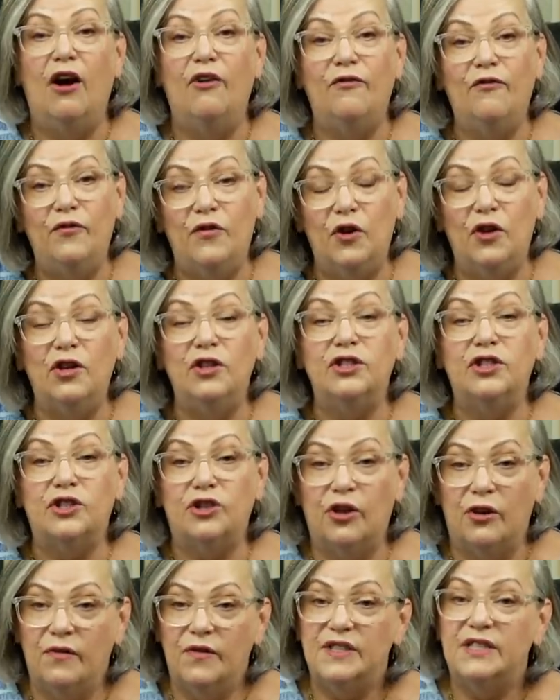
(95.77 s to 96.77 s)
a full
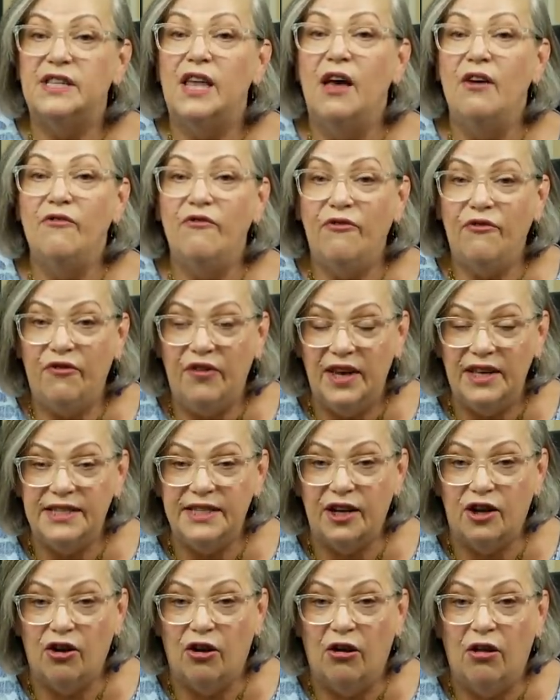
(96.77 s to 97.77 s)
service
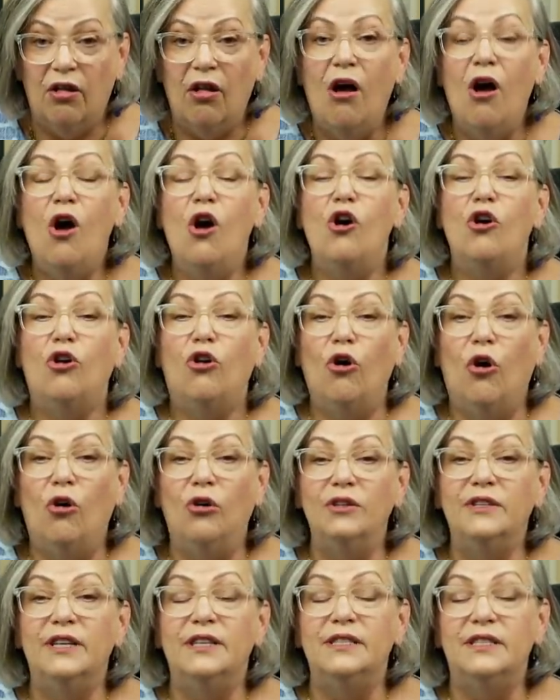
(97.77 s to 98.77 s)
physical
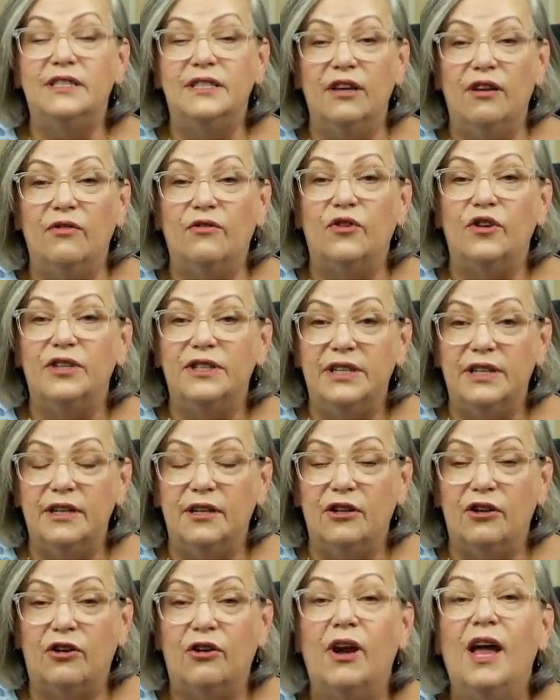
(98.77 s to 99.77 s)
gold and silver
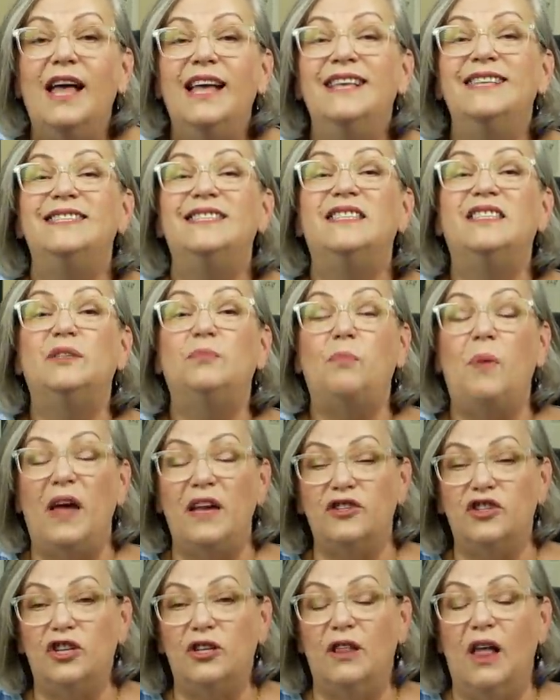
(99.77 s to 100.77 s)
dealer
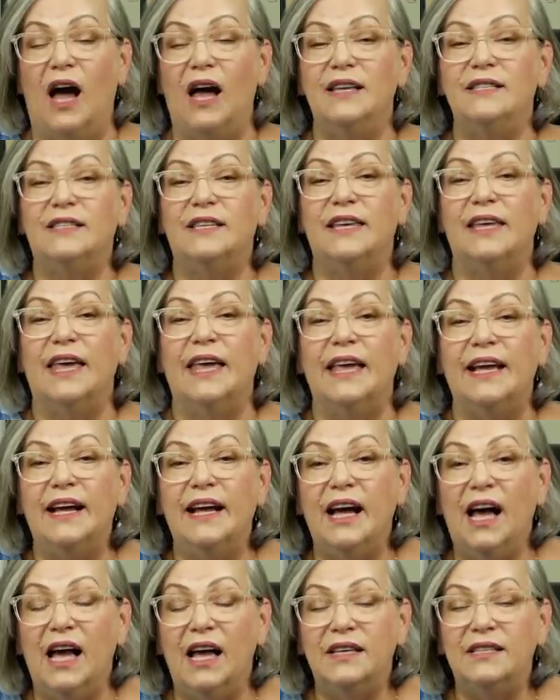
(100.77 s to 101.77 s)
specializing
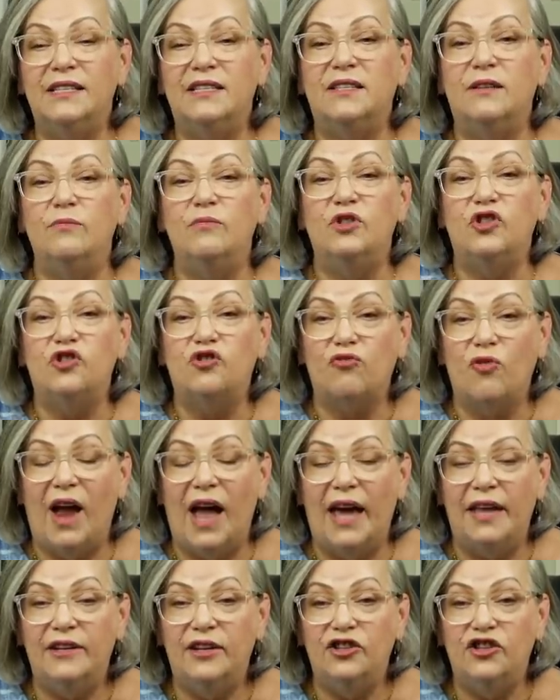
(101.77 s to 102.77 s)
in custom
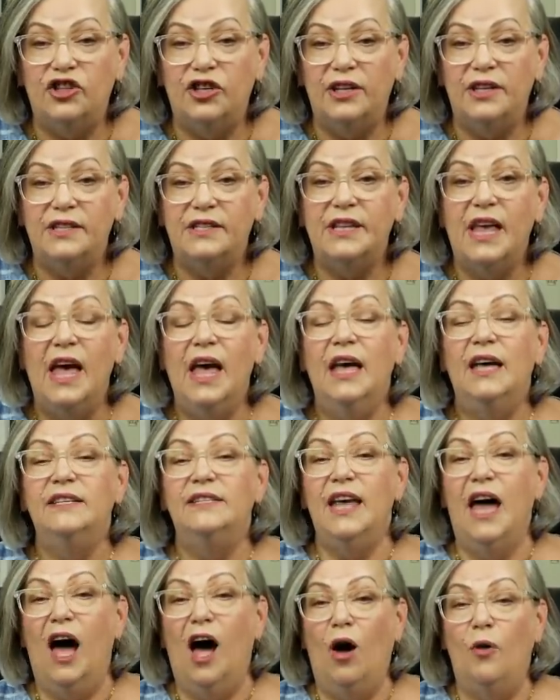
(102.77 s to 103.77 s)
strategies
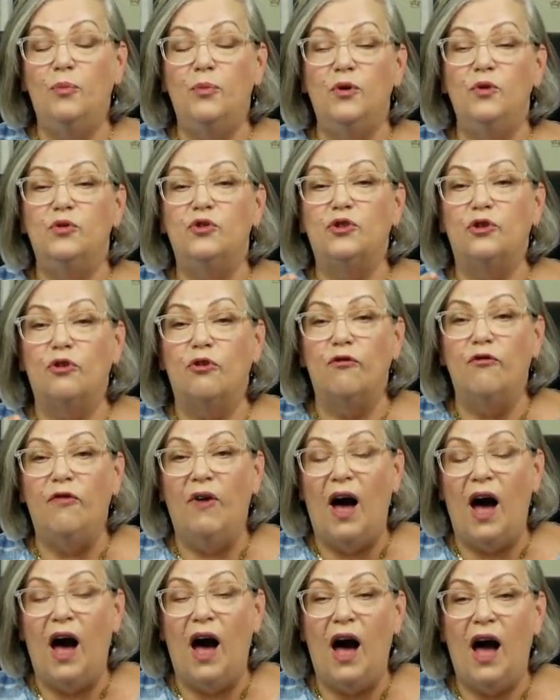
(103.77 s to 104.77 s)
to help you
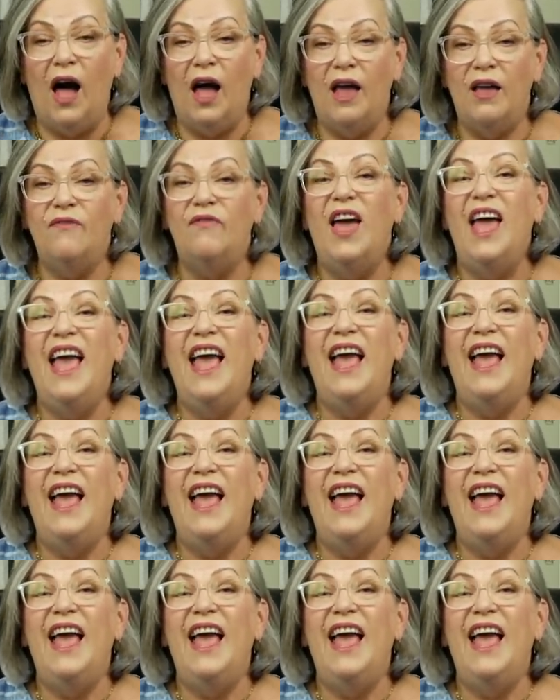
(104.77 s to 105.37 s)
survive